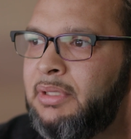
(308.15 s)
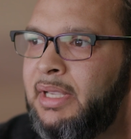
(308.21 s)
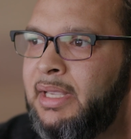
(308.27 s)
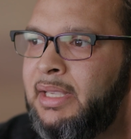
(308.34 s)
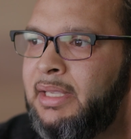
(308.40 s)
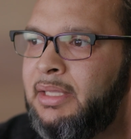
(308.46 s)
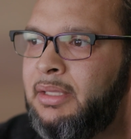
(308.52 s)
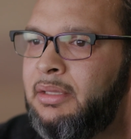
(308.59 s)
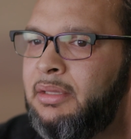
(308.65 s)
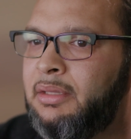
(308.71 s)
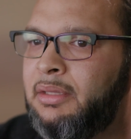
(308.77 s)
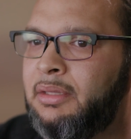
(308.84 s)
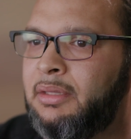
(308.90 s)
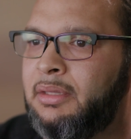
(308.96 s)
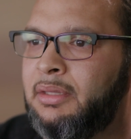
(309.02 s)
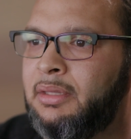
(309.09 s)

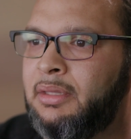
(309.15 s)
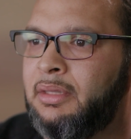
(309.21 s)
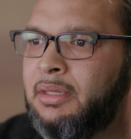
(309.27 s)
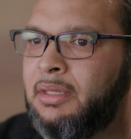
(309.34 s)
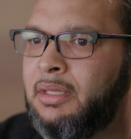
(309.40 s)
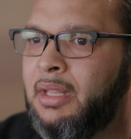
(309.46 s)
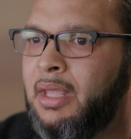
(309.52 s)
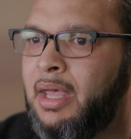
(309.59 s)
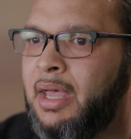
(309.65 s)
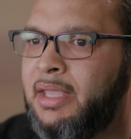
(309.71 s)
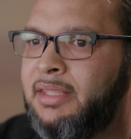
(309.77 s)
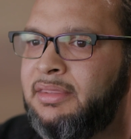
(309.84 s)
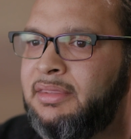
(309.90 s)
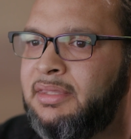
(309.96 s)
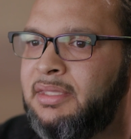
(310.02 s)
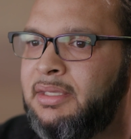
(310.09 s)
And I
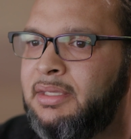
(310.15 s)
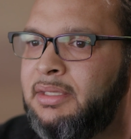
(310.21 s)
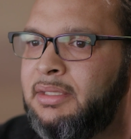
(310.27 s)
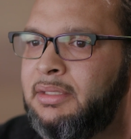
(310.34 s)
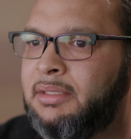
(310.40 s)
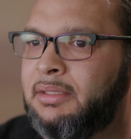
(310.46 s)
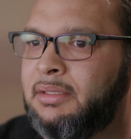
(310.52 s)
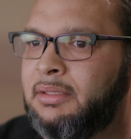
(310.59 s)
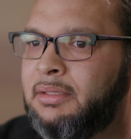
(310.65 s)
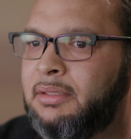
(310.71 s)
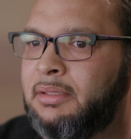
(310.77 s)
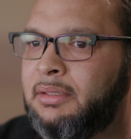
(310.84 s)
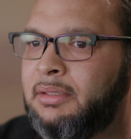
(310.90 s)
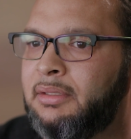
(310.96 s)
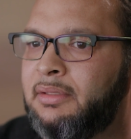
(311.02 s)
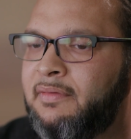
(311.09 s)
think
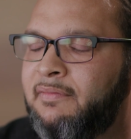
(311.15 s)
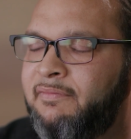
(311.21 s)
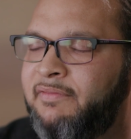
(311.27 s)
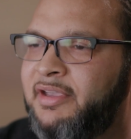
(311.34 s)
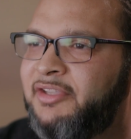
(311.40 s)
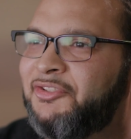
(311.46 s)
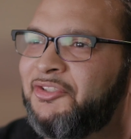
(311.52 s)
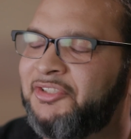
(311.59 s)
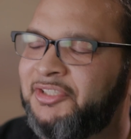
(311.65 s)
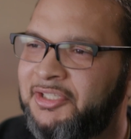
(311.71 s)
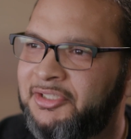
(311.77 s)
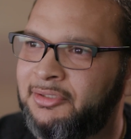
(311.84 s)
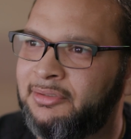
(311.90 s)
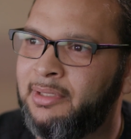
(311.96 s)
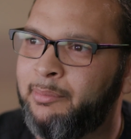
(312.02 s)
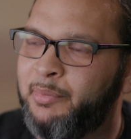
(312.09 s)
Victor
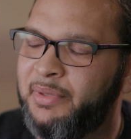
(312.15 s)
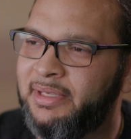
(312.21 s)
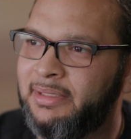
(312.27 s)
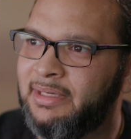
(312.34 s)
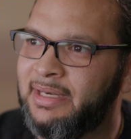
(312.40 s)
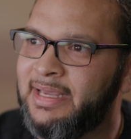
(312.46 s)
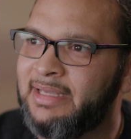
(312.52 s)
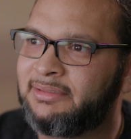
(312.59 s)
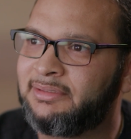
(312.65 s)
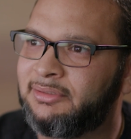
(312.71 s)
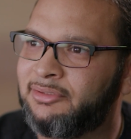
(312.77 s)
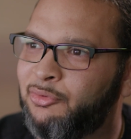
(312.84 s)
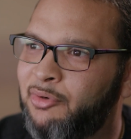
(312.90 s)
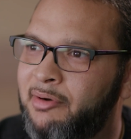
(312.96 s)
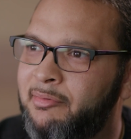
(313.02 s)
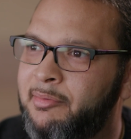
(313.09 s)
teaches a big lesson
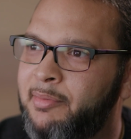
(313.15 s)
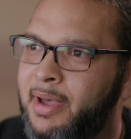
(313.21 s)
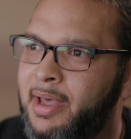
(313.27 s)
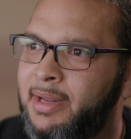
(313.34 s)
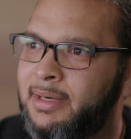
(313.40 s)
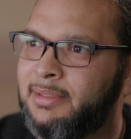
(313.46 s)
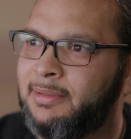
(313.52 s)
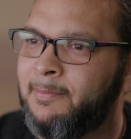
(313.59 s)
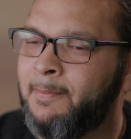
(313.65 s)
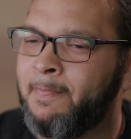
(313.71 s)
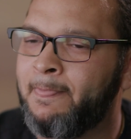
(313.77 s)
to everybody,